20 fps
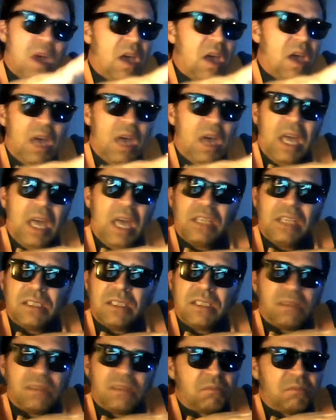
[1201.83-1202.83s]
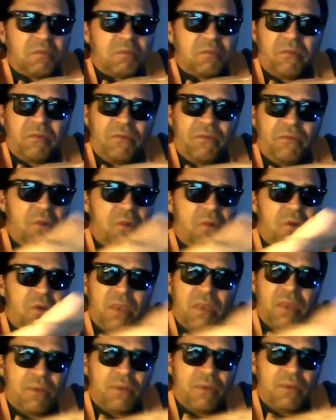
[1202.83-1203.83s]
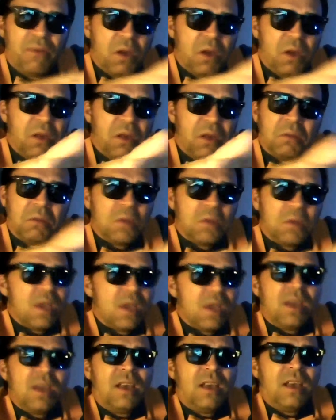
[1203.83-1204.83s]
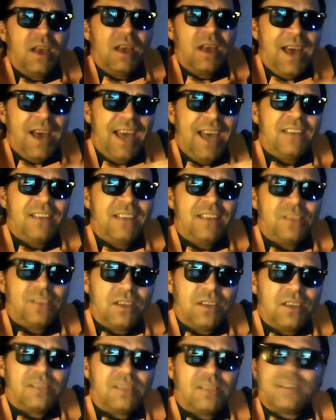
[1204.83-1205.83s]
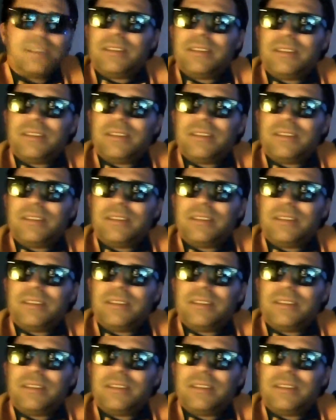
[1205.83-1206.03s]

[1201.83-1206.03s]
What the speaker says: it's worth every money. It's just